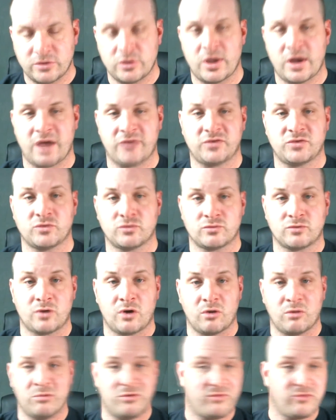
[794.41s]
You have to
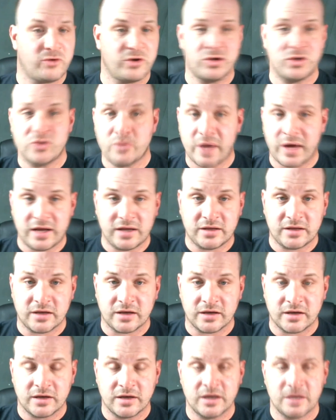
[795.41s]
roll before you do
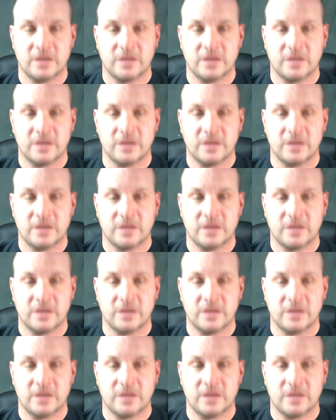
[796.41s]
anything.